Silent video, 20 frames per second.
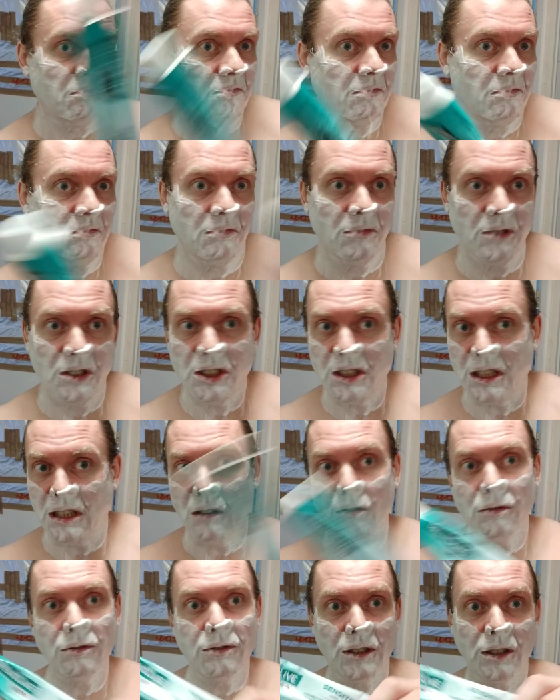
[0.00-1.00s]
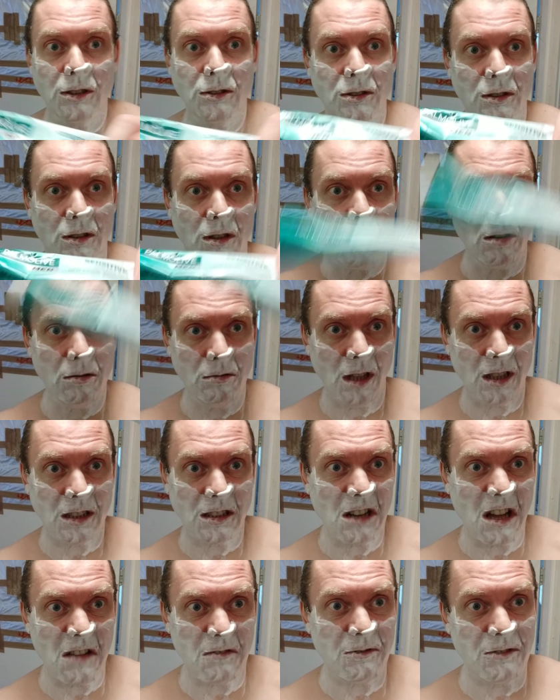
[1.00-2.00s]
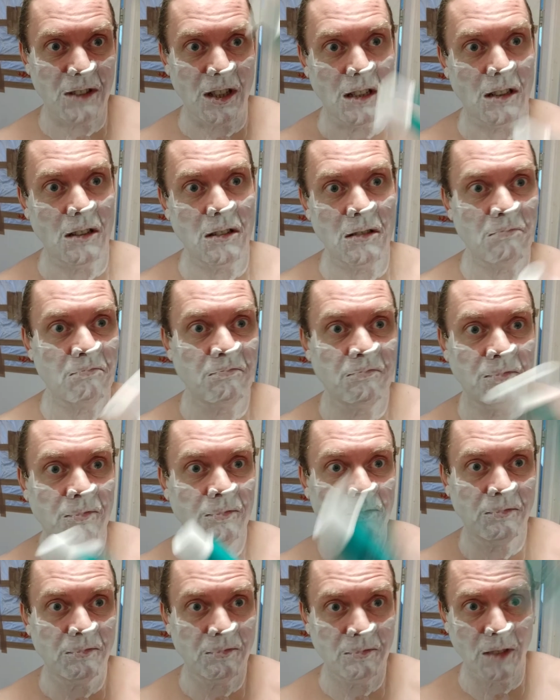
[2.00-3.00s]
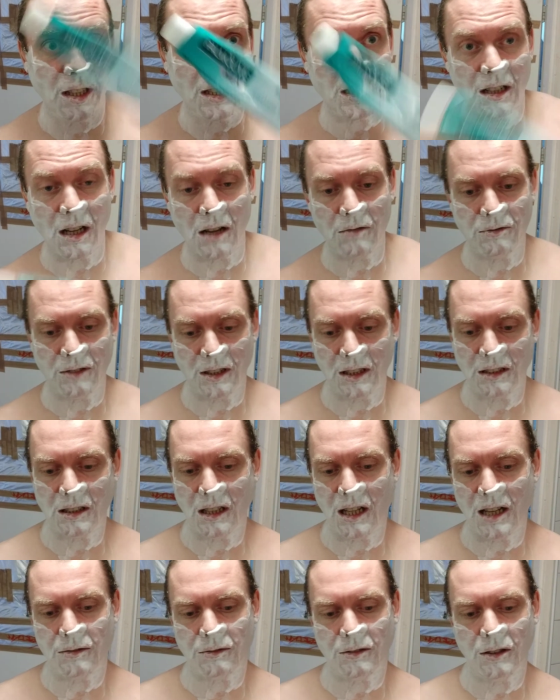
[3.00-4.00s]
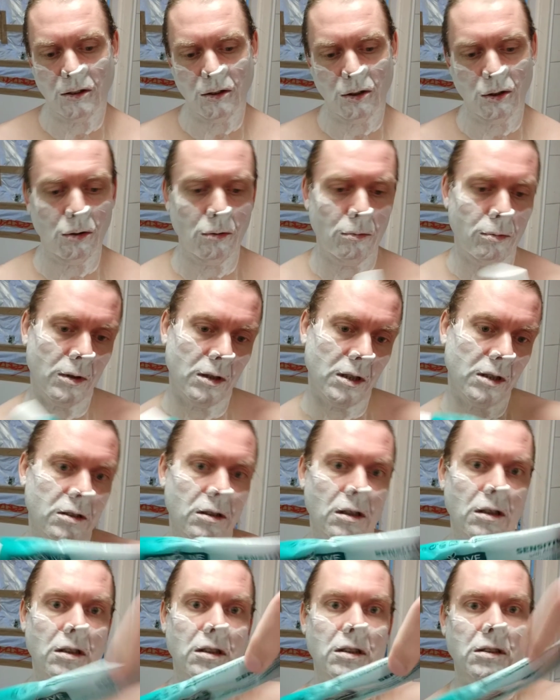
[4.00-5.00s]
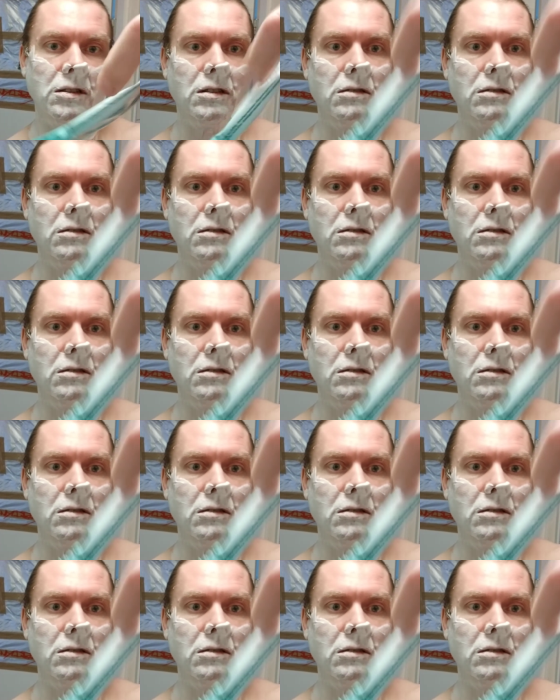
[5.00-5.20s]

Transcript: still feels, like nothing's left the tube, and it's like it's